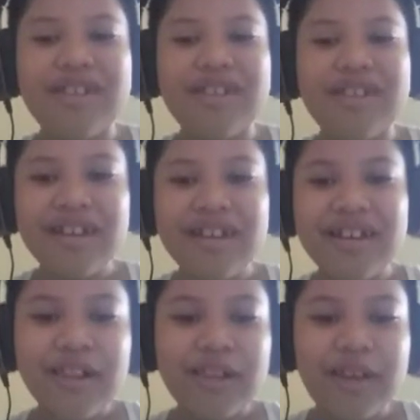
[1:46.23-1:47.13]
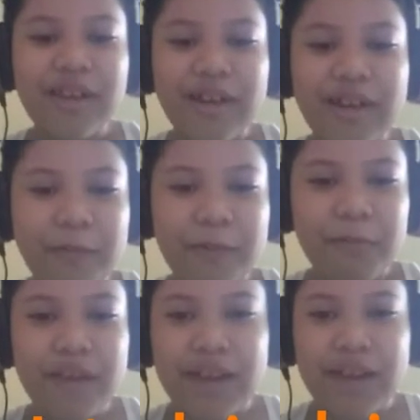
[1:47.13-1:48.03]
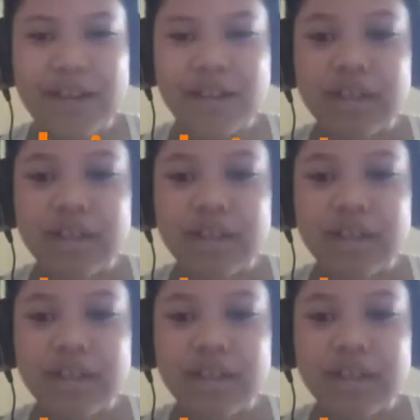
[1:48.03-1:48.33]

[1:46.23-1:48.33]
Looking fresh. Yeah,